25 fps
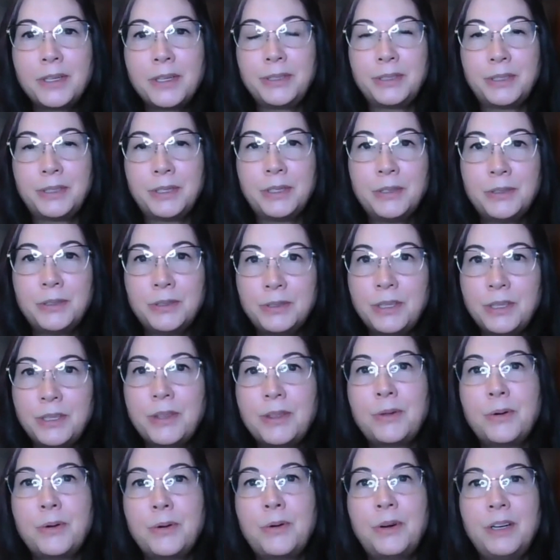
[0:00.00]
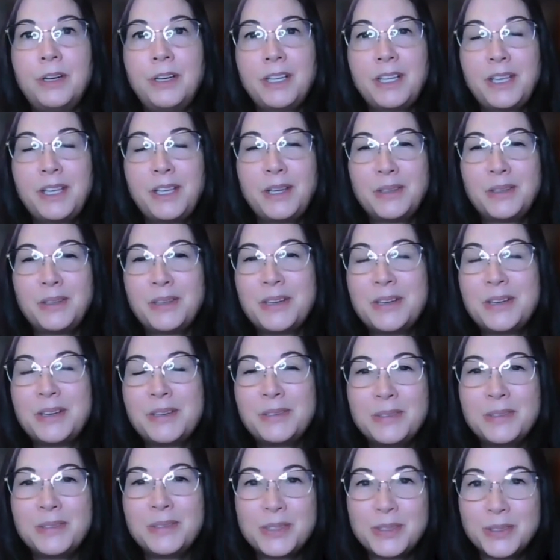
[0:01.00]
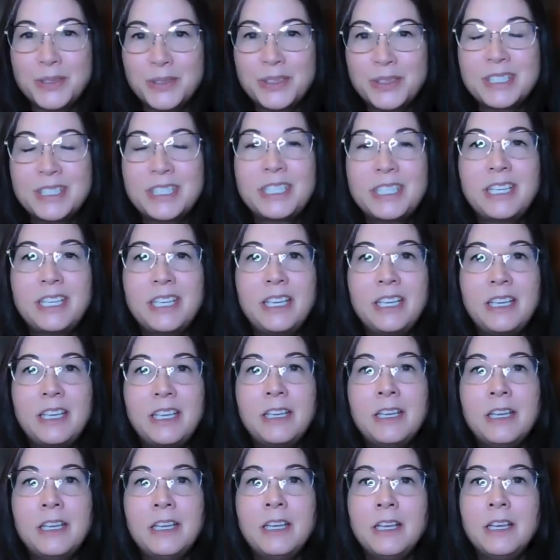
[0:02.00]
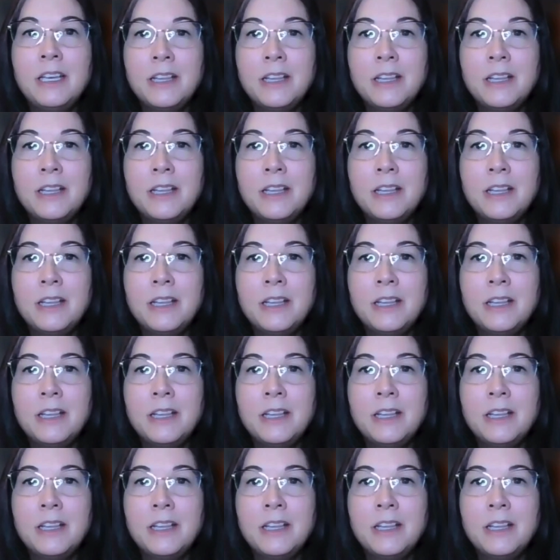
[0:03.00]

your own authority, your own certainty,